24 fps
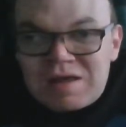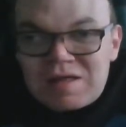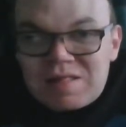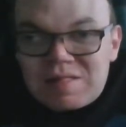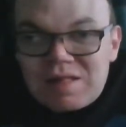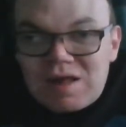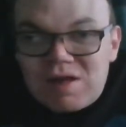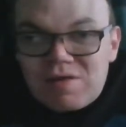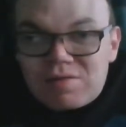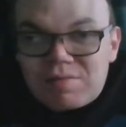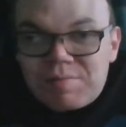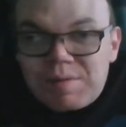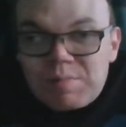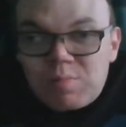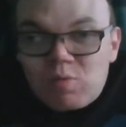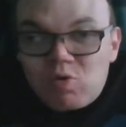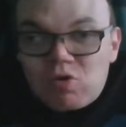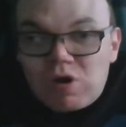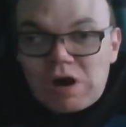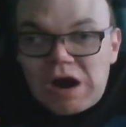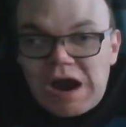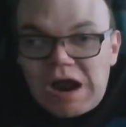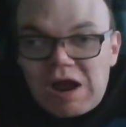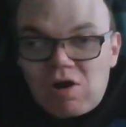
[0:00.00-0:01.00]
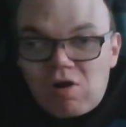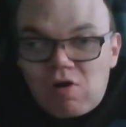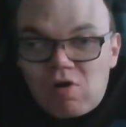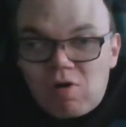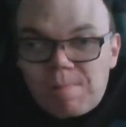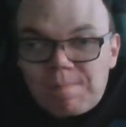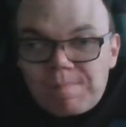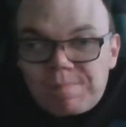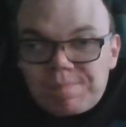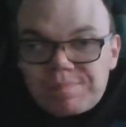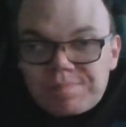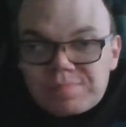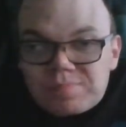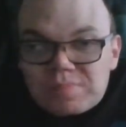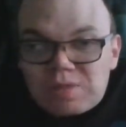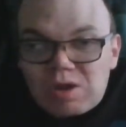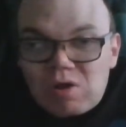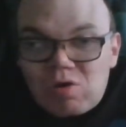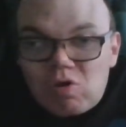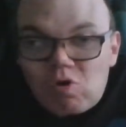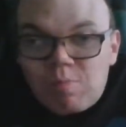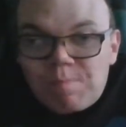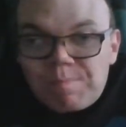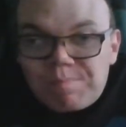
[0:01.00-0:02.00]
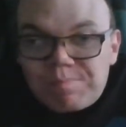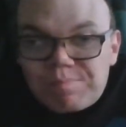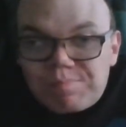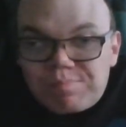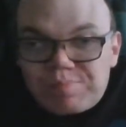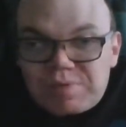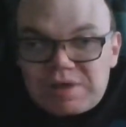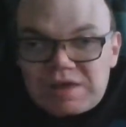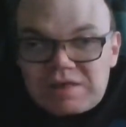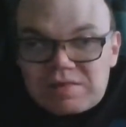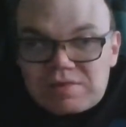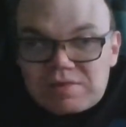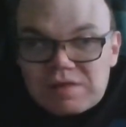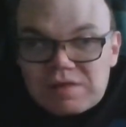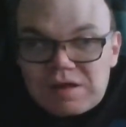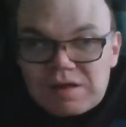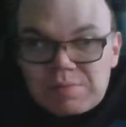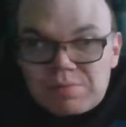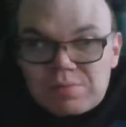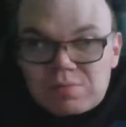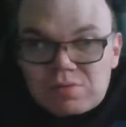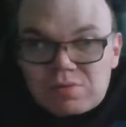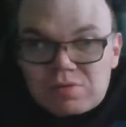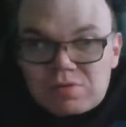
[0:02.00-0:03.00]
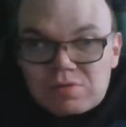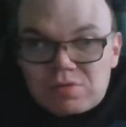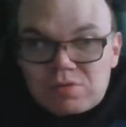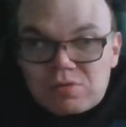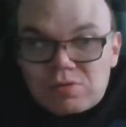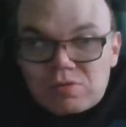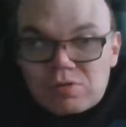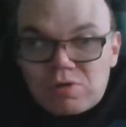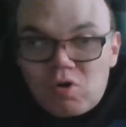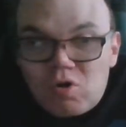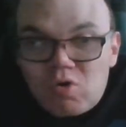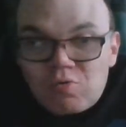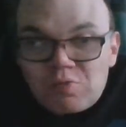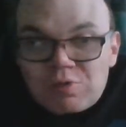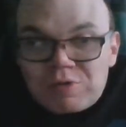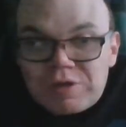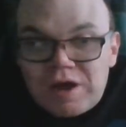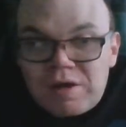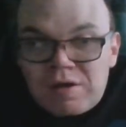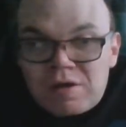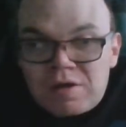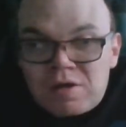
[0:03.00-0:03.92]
It sounds a bit more upbeat than Zoe's.